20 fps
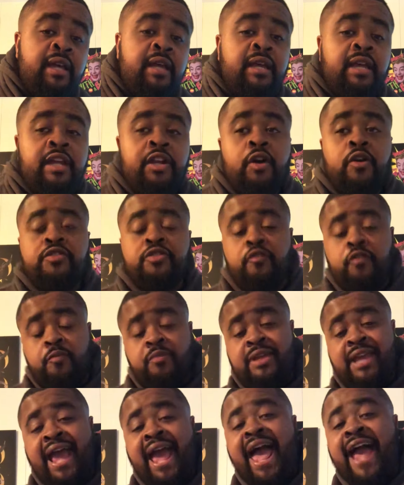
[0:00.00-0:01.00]
and also from
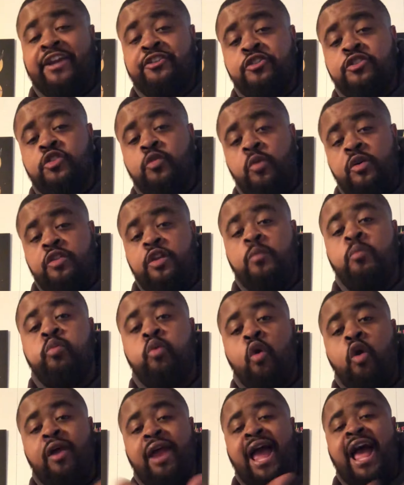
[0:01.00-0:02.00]
the actors of what they
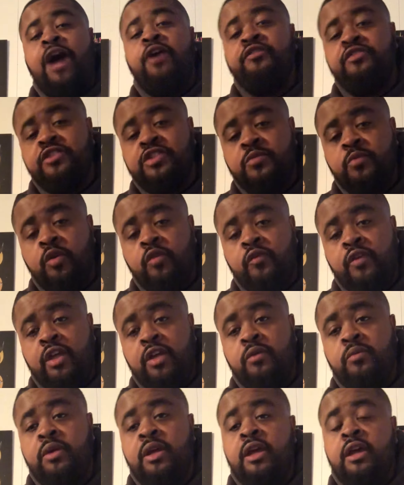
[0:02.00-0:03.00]
brought out in this
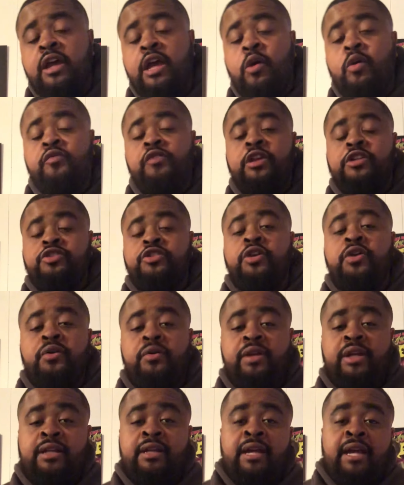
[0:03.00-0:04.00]
movie and what they
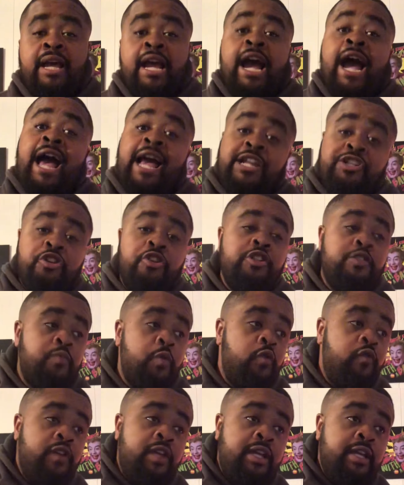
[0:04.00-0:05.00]
showed. And I enjoyed this
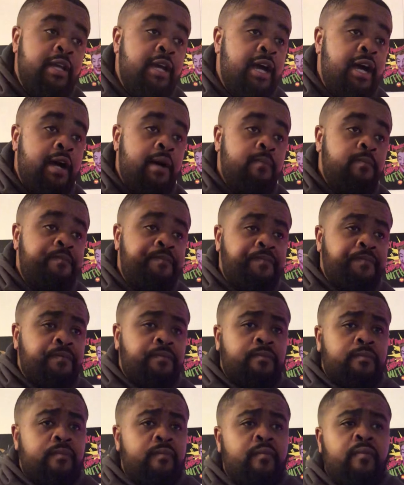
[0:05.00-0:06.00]
movie.
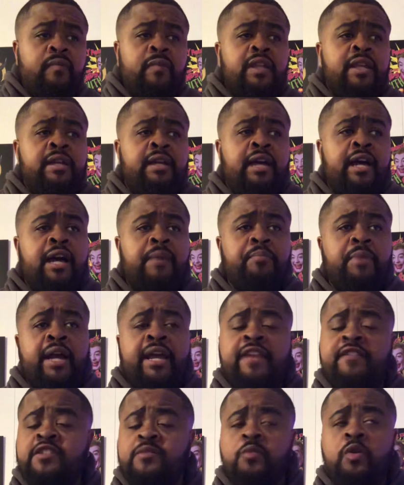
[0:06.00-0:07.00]
I
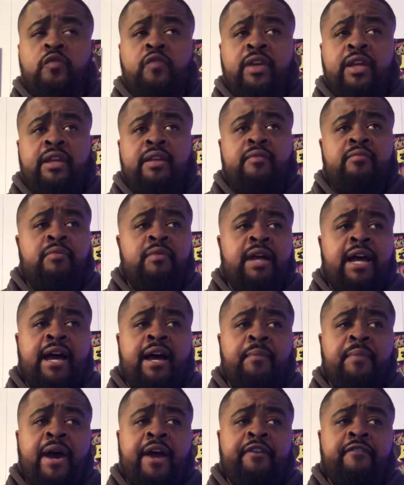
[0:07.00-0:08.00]
get this movie
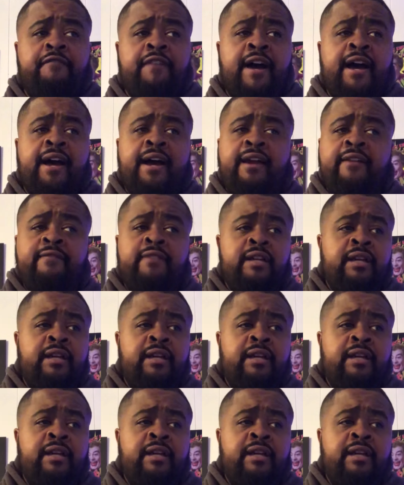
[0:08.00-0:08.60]
out of 5.